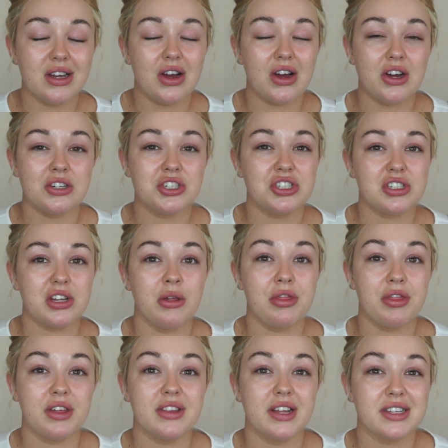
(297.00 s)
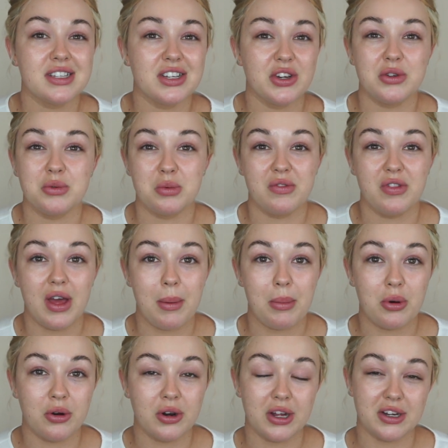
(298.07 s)
I just don't think that's good with that
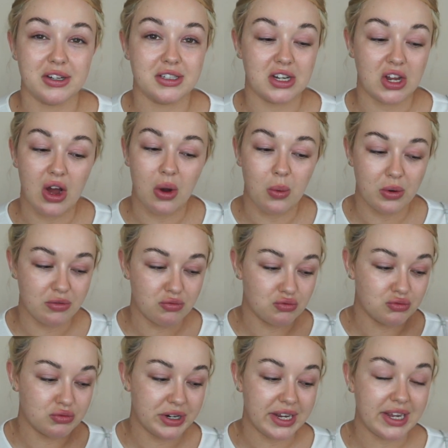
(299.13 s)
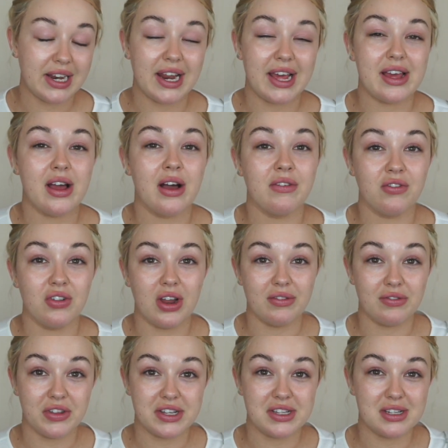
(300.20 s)
product. Like, I would really have
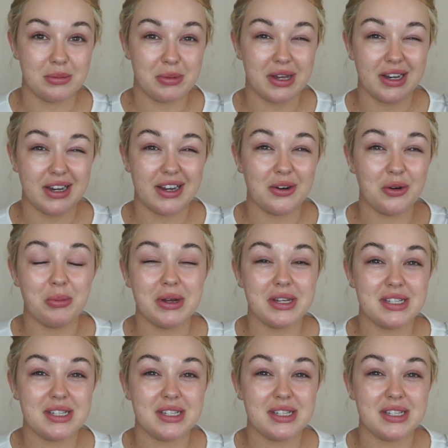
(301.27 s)
loved this to be a little bit